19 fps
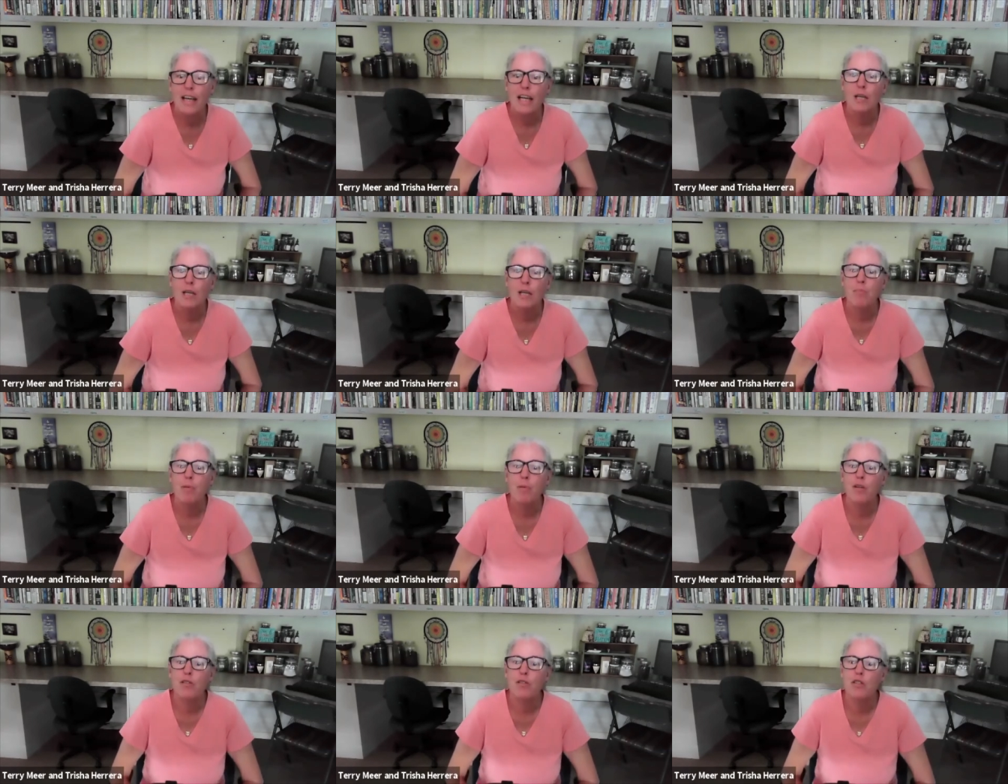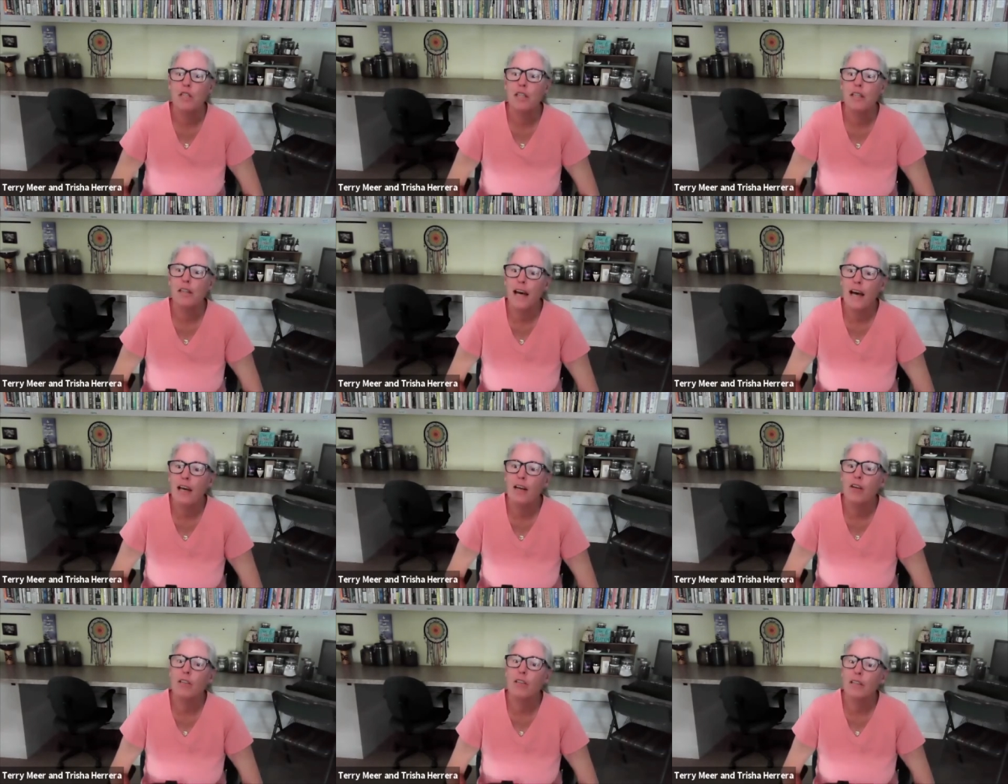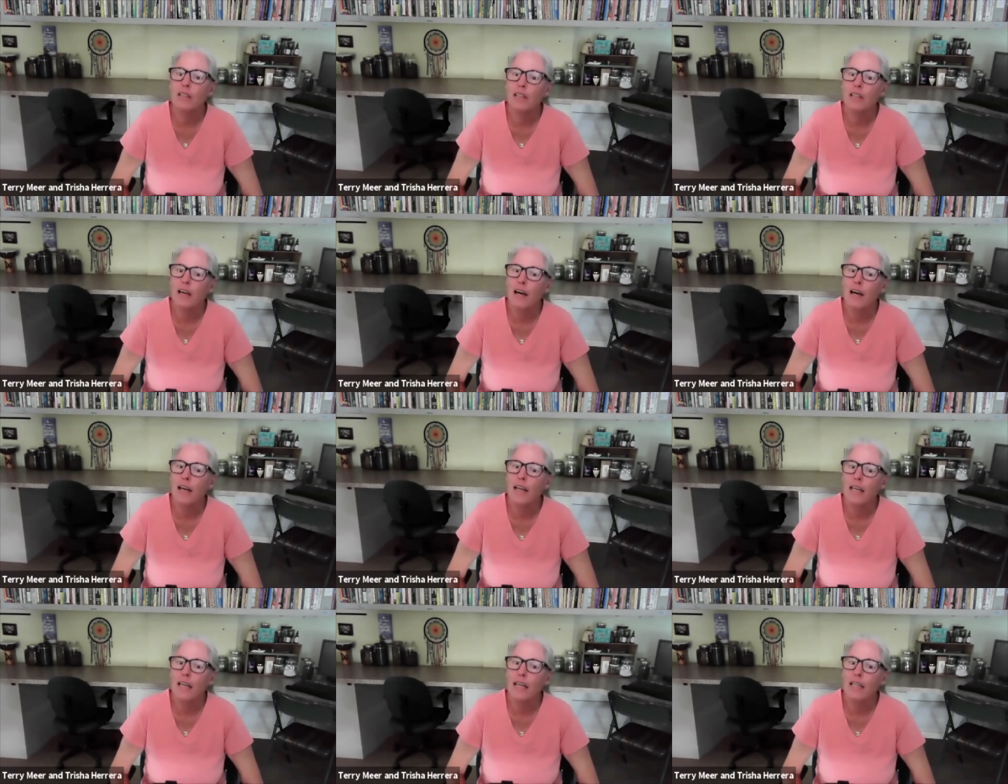He posted that
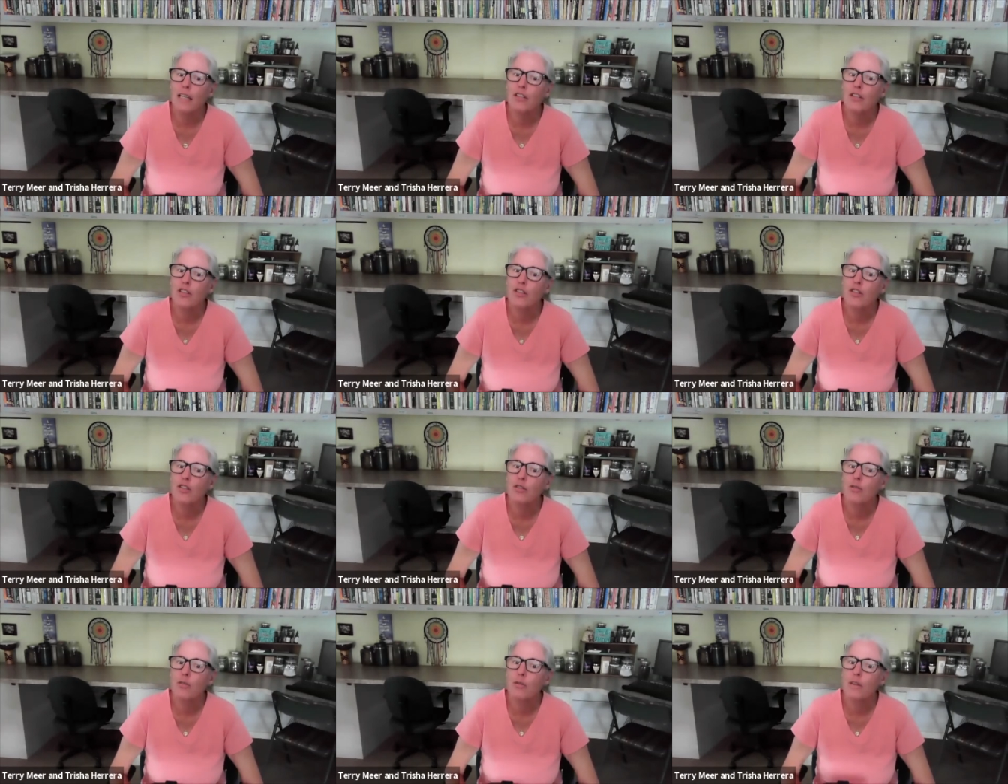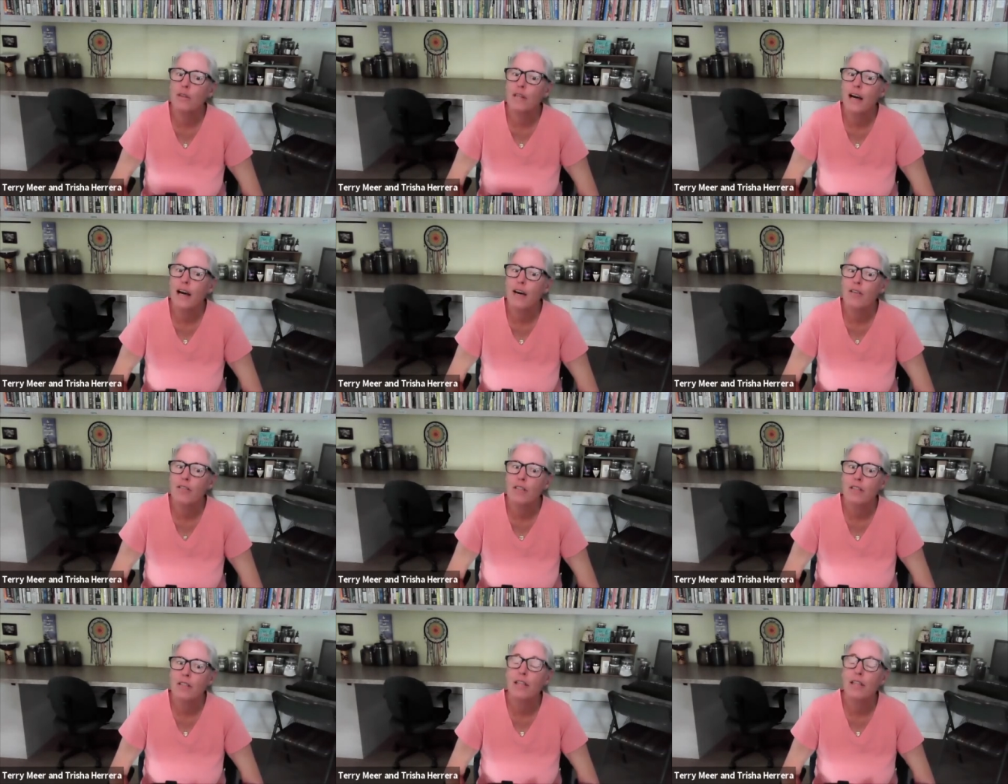online in the